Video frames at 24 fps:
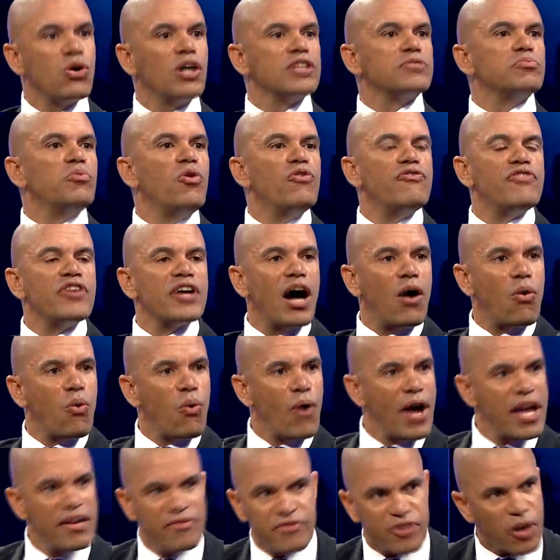It was moving
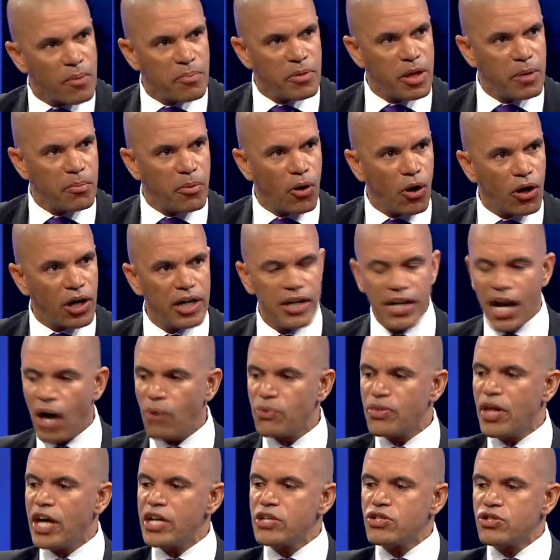away from the ball.
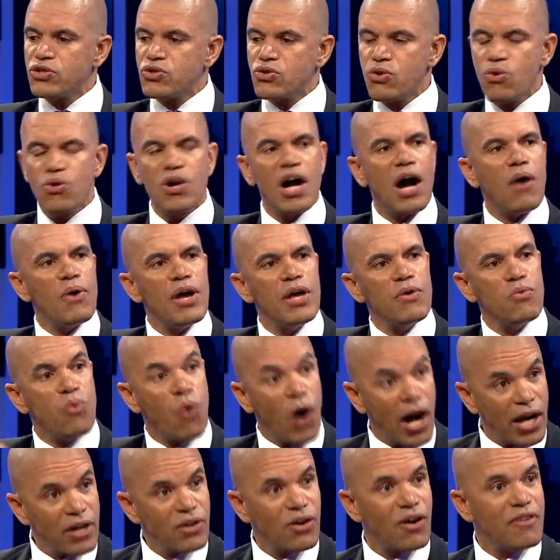Now, that took away
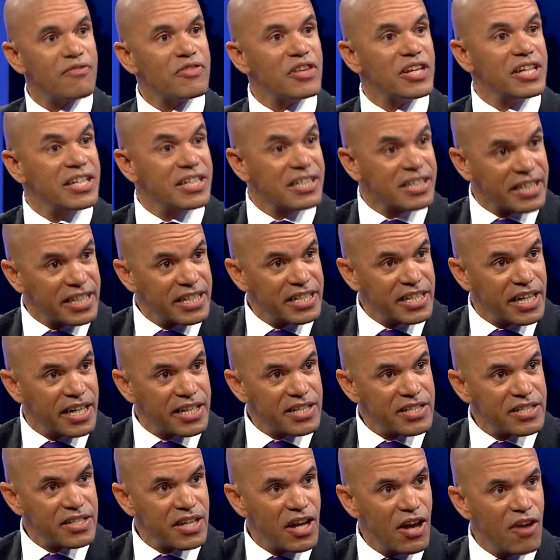one of the
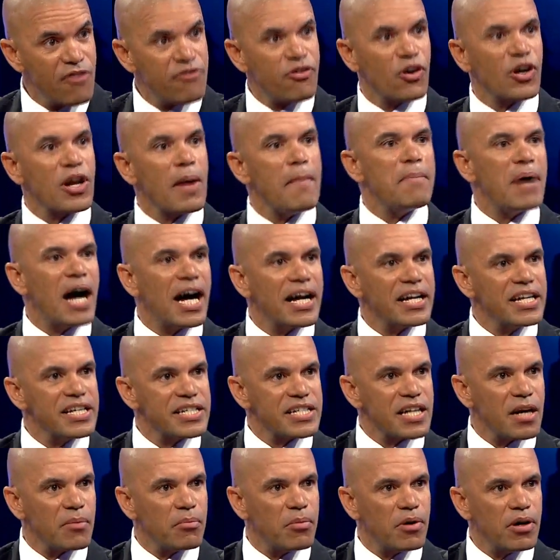ingredients for a
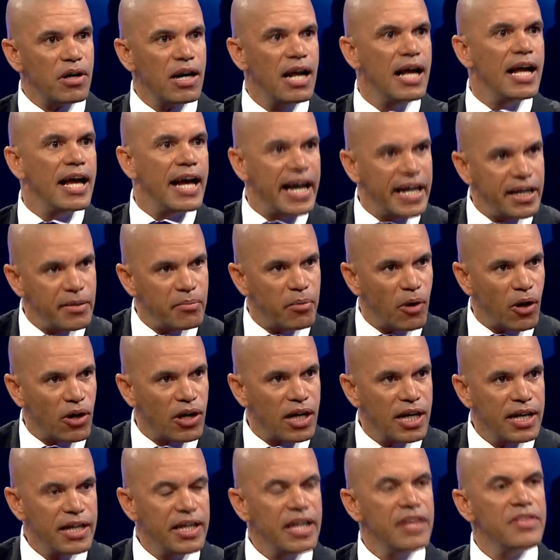punishable
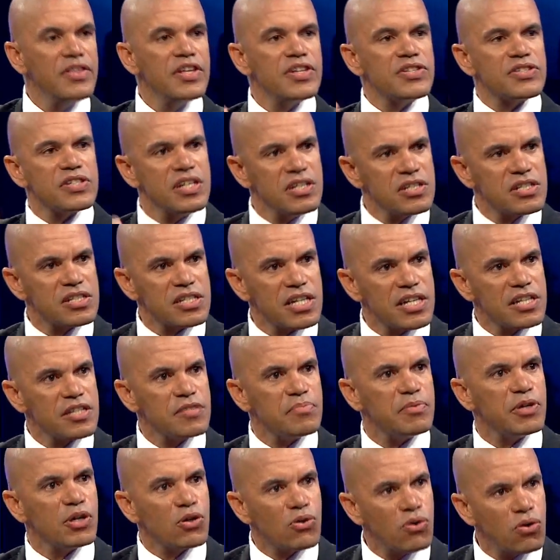handball. In this
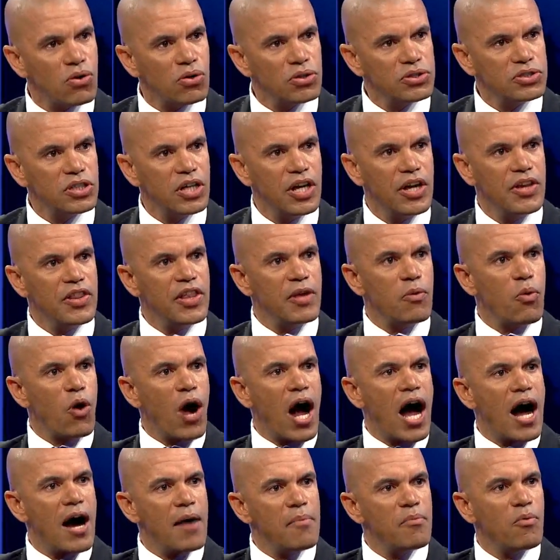instance, because
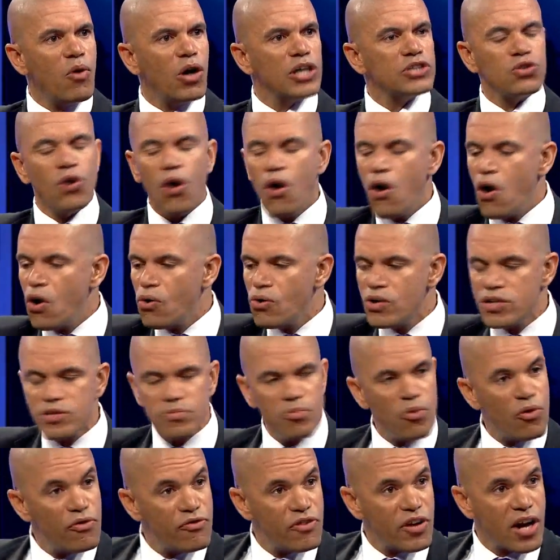the arm was
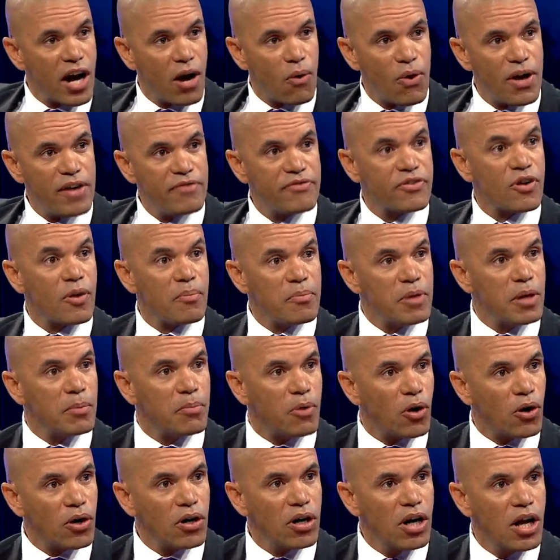always moving away from the
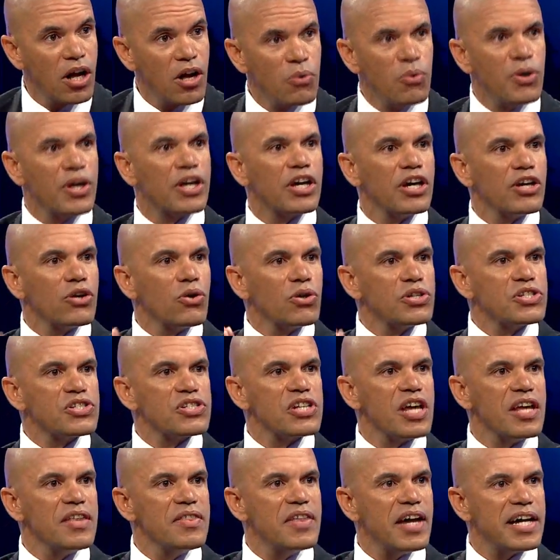ball, we cannot
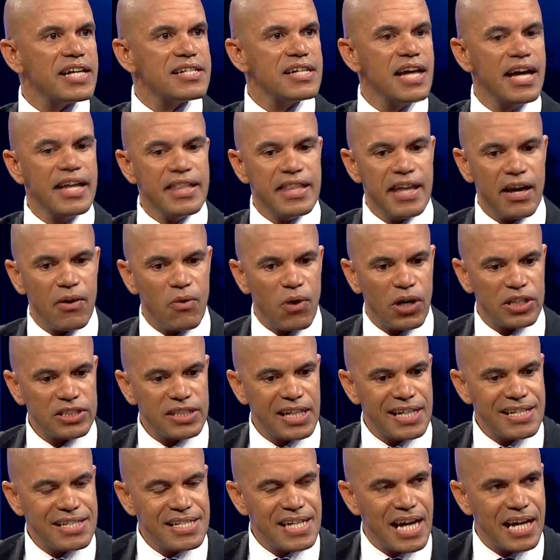say that there
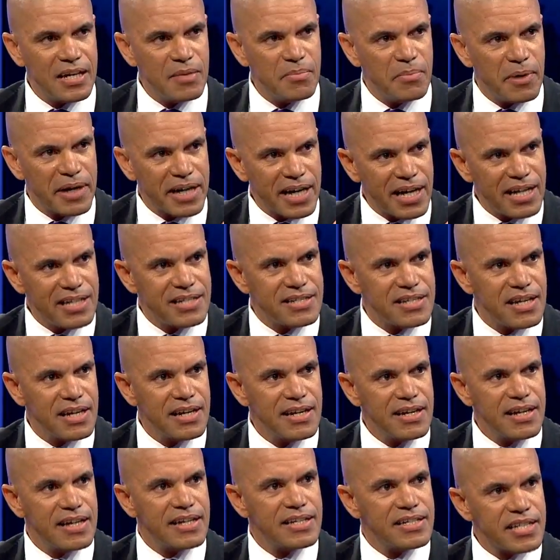was a deliberate
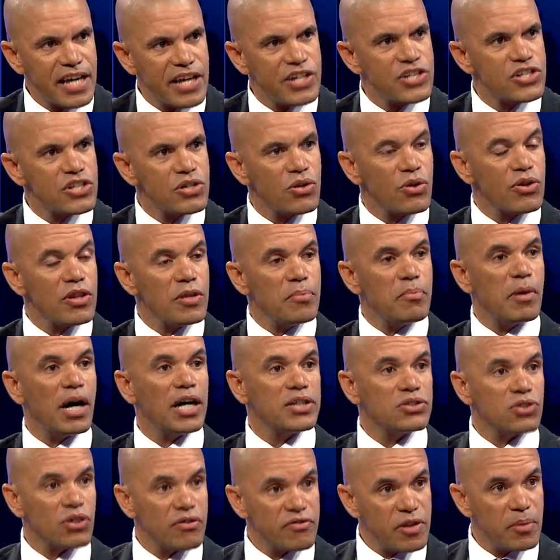intention on the
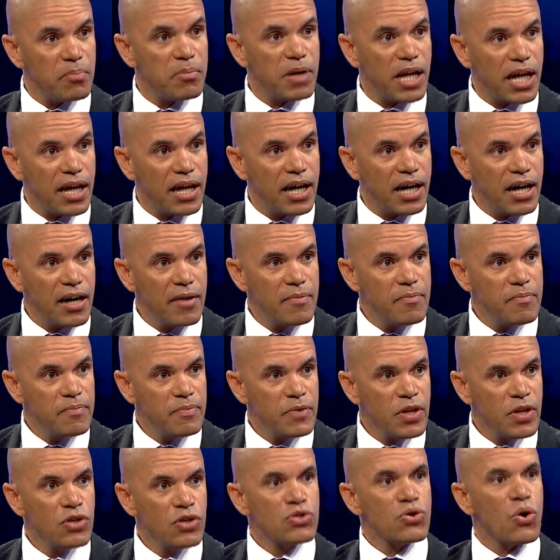part of the player
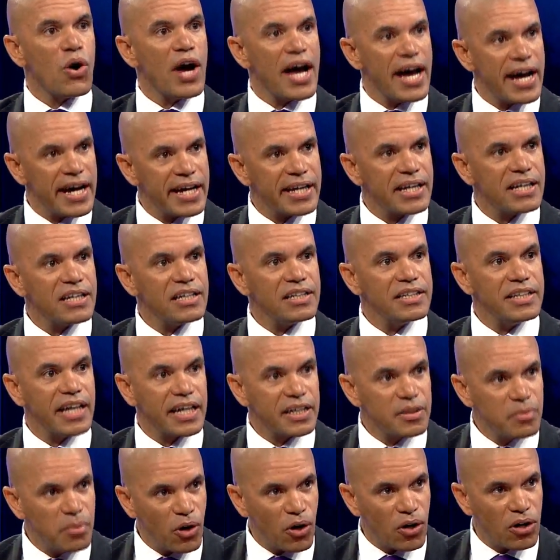to handle
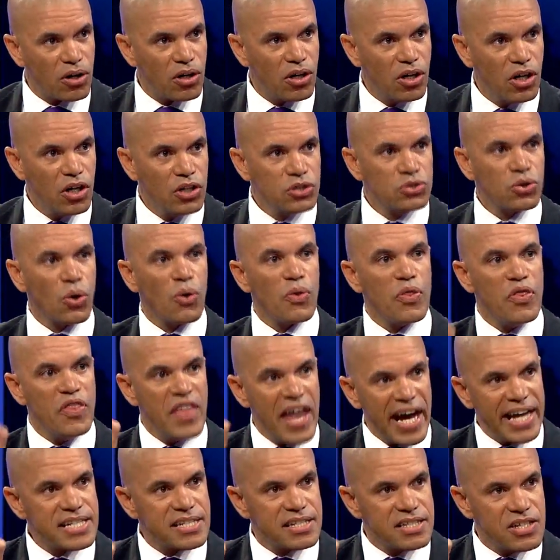that ball. So
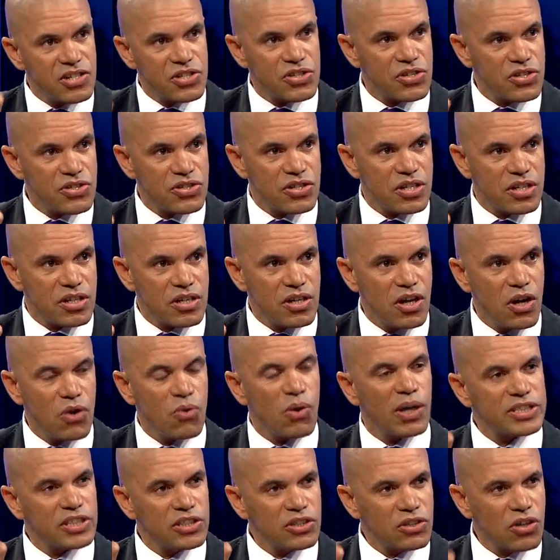that decision
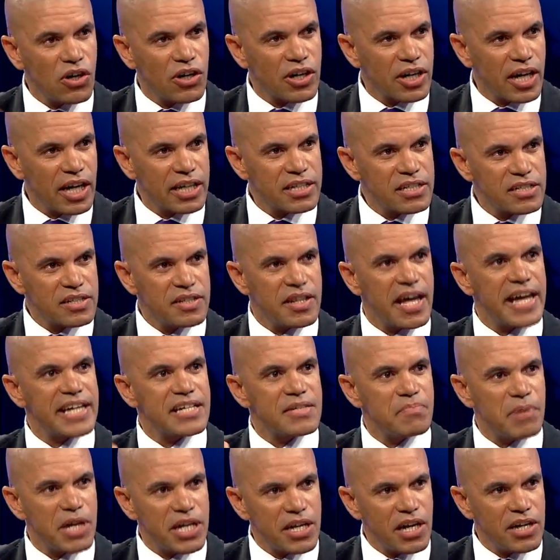was incorrect.
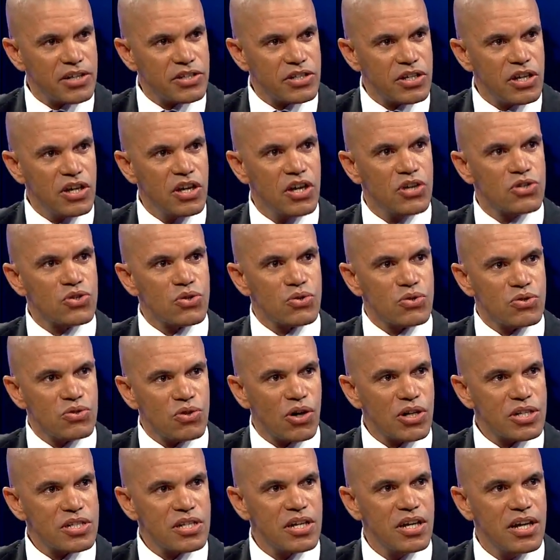That penalty should
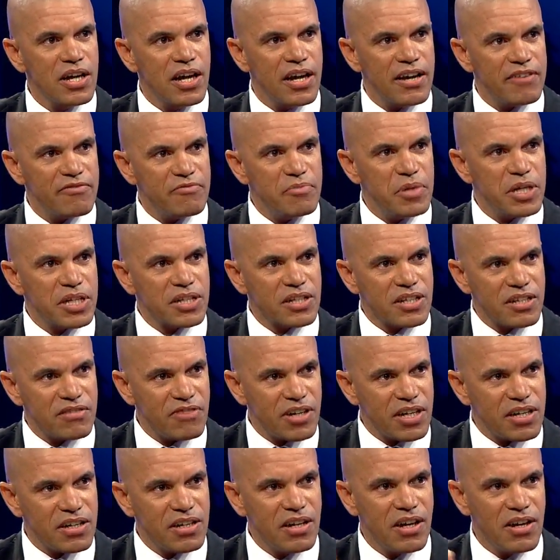not have been
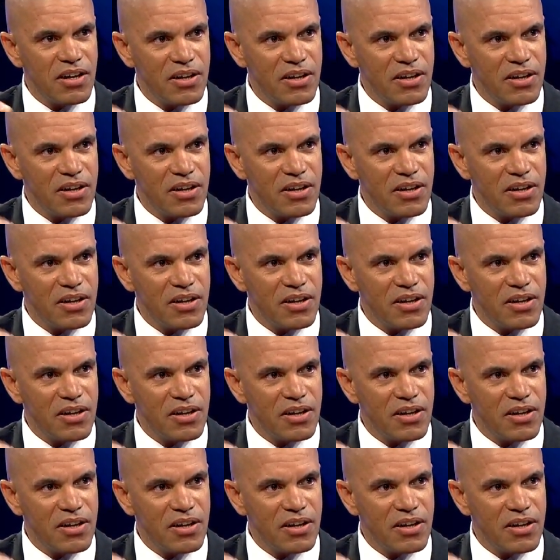given.